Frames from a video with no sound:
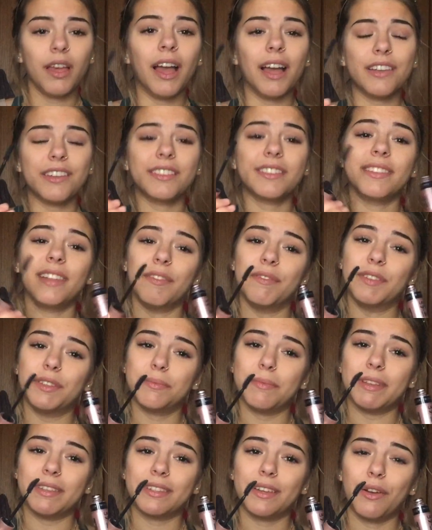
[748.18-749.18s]
I just love this
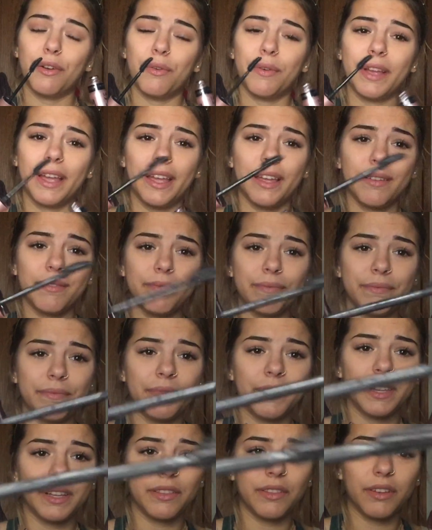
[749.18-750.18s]
mascara, okay?
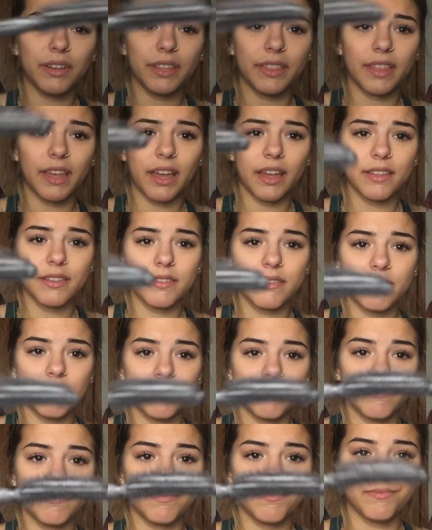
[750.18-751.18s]
Like, look at that.
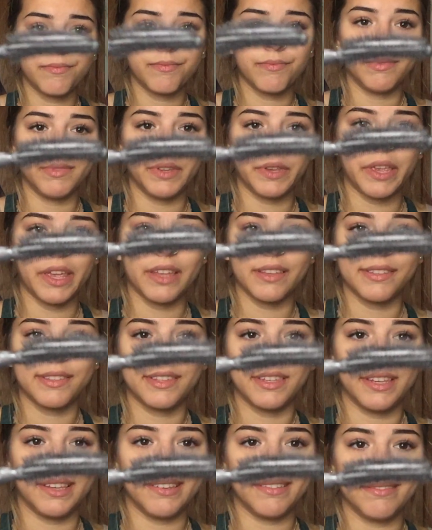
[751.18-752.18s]
You can't
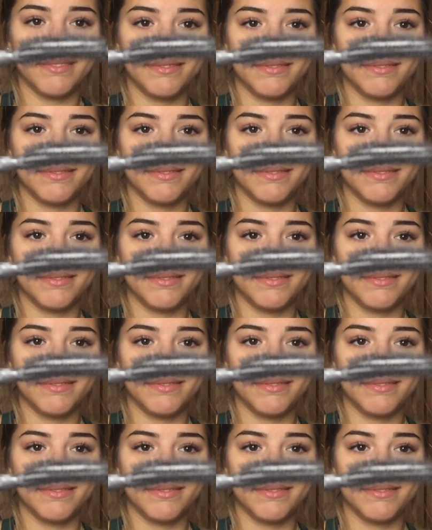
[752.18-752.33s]
see.